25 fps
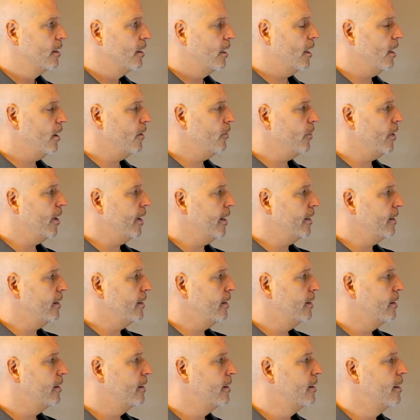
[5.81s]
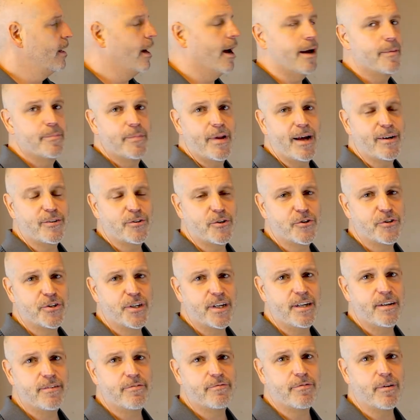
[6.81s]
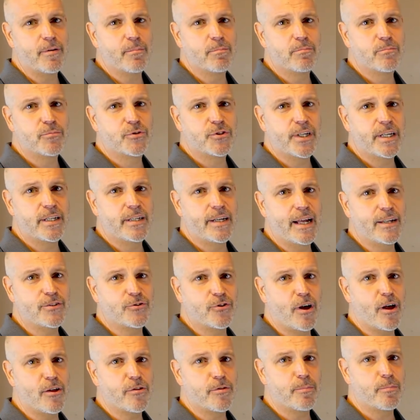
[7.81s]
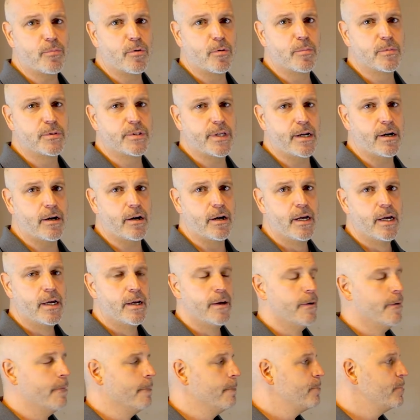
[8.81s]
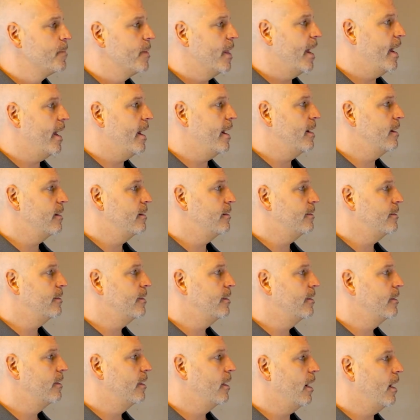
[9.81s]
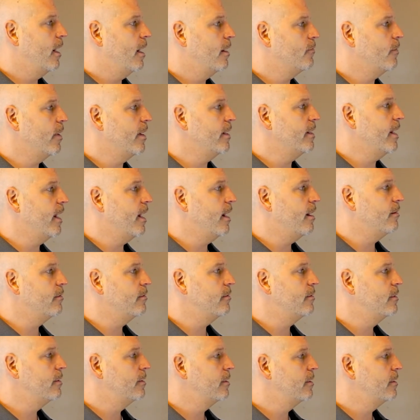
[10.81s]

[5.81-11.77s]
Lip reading: All right. Hi, I'm Dr. Sheehan from Sheehan Natural Health Improvement Center. And right now,